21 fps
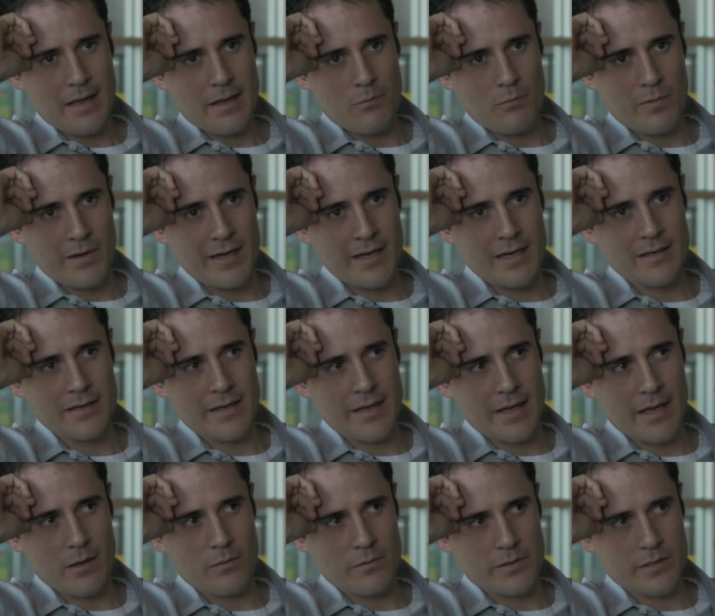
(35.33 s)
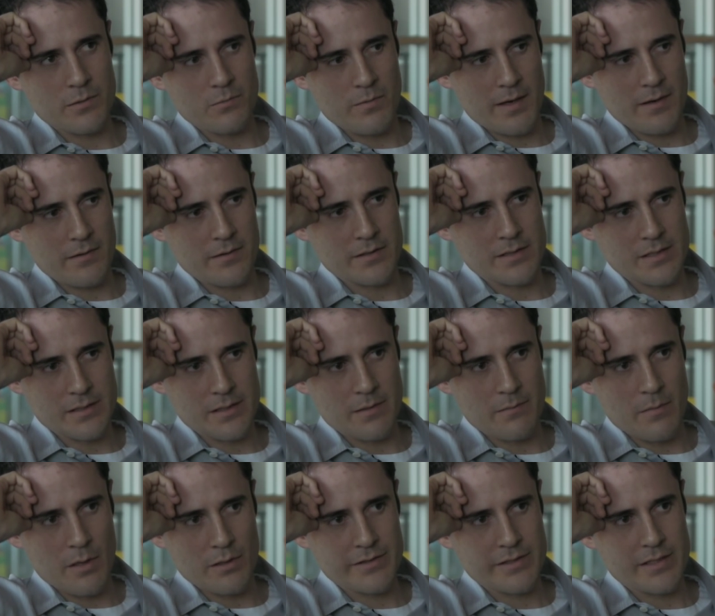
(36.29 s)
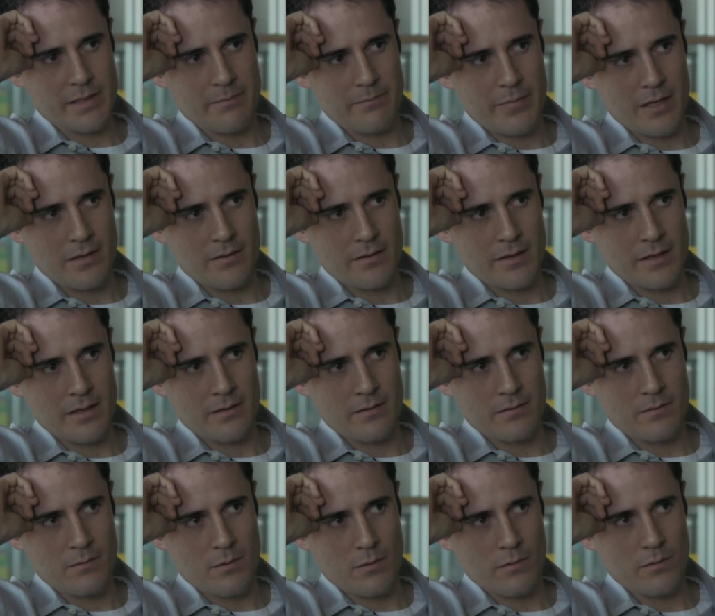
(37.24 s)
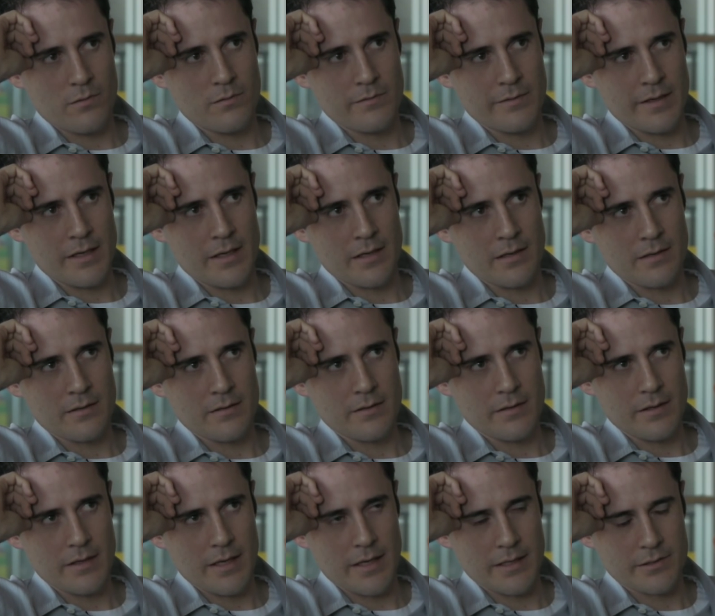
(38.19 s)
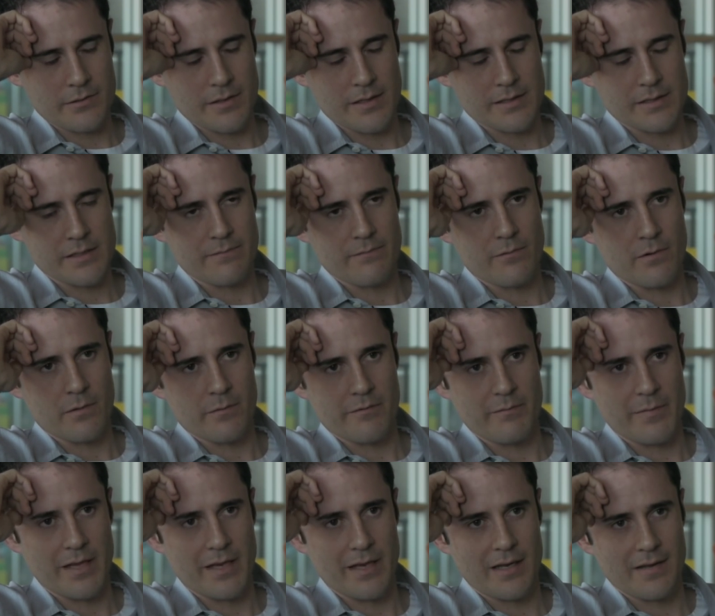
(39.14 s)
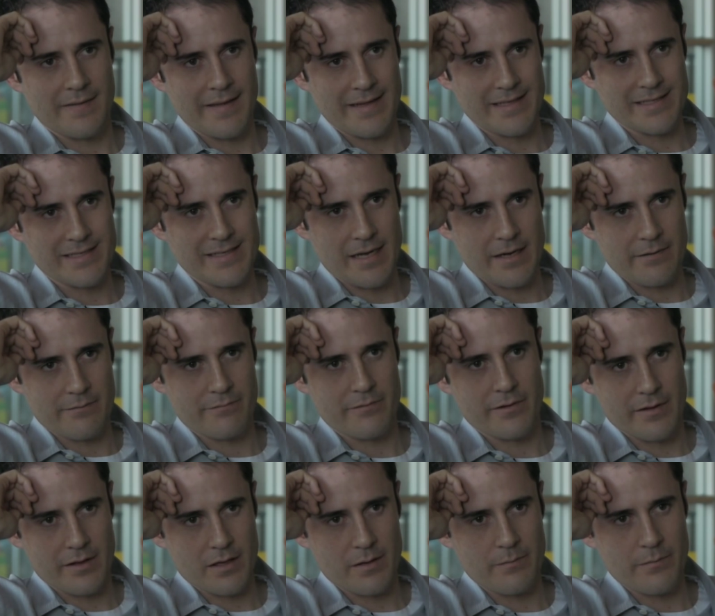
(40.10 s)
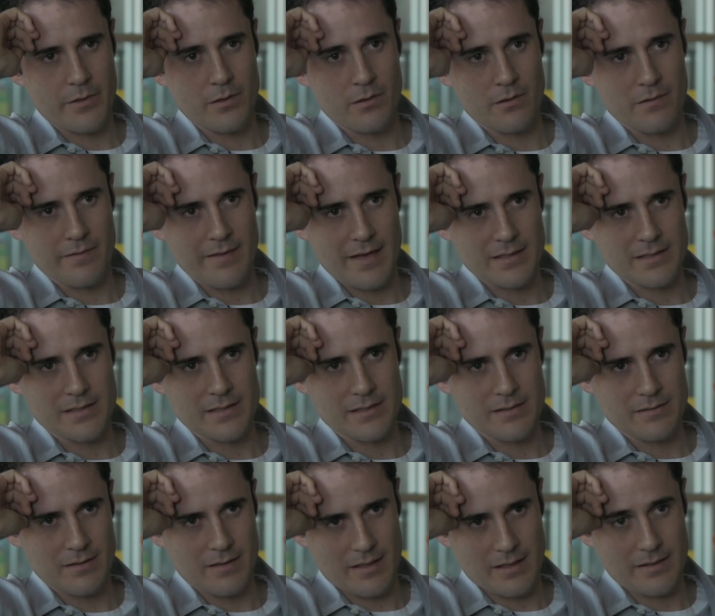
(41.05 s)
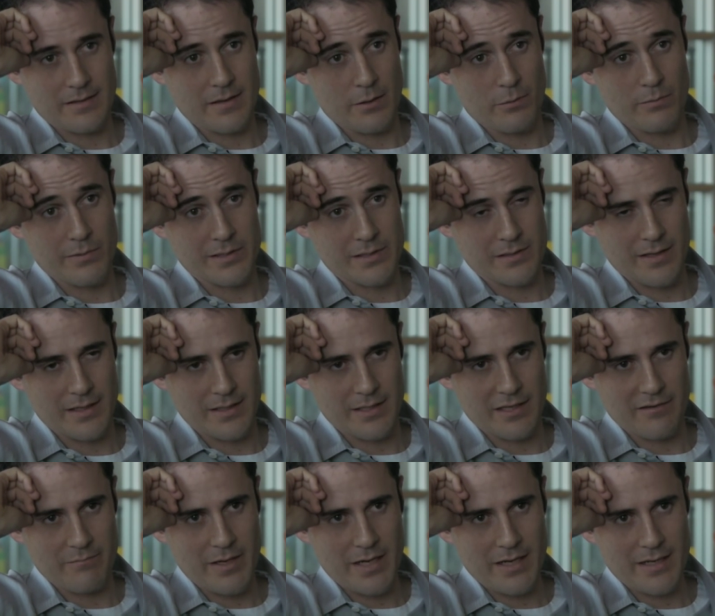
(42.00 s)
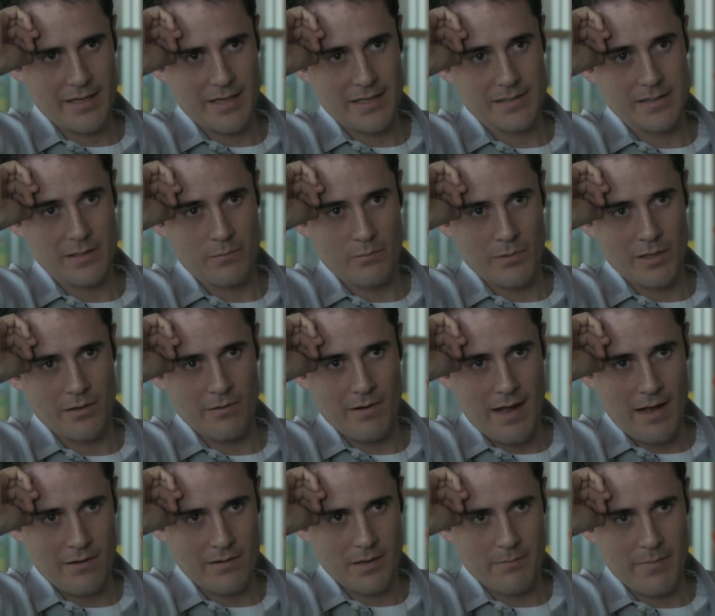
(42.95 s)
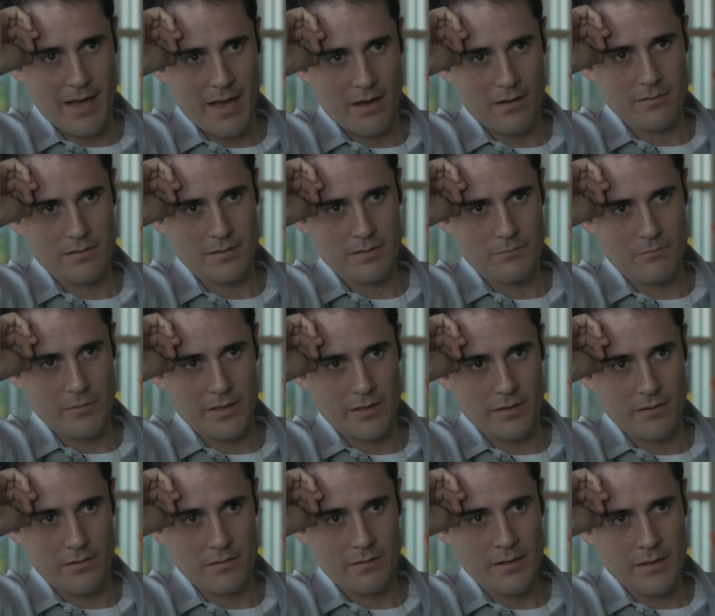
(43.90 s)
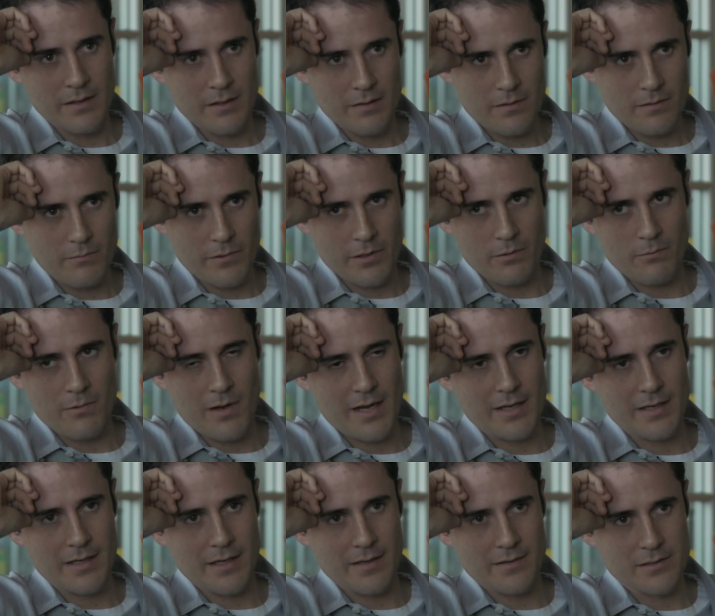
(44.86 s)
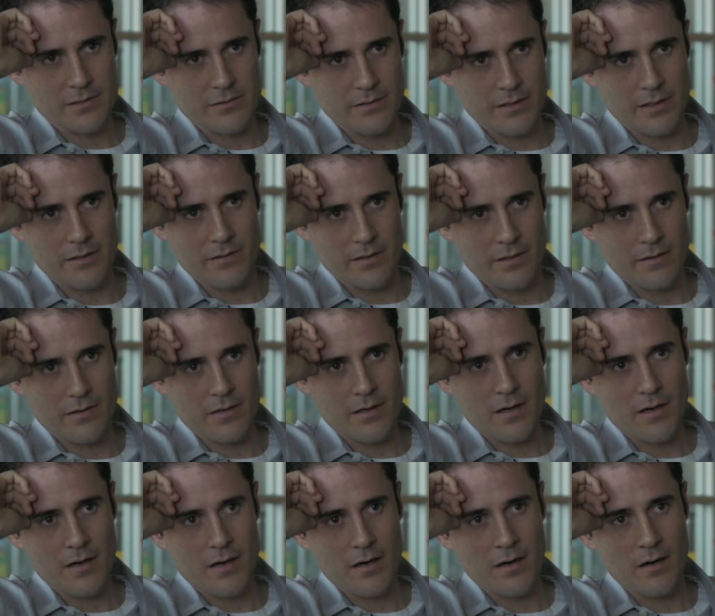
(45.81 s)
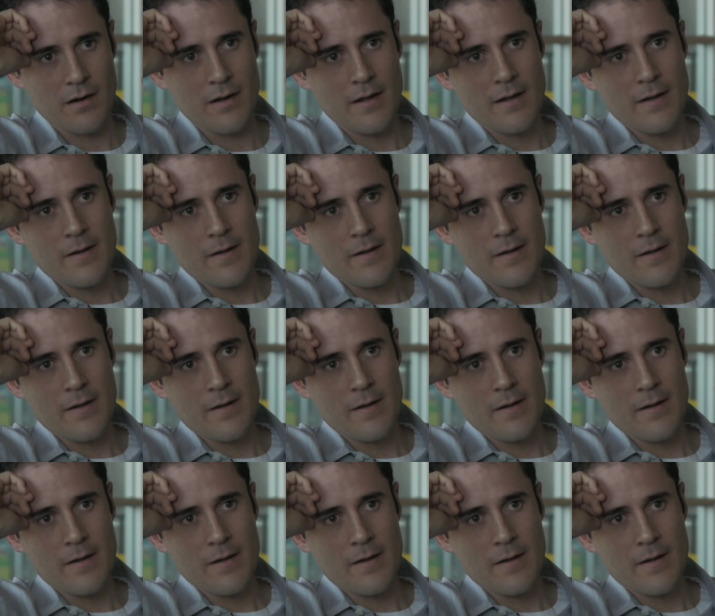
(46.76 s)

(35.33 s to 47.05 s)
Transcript: we needed to get to where is the most compelling or only interesting form of media, and that's not in front of the computer. That's like the original idea of podcasting when you're out and about, when you're when you're walking down the street or in your car.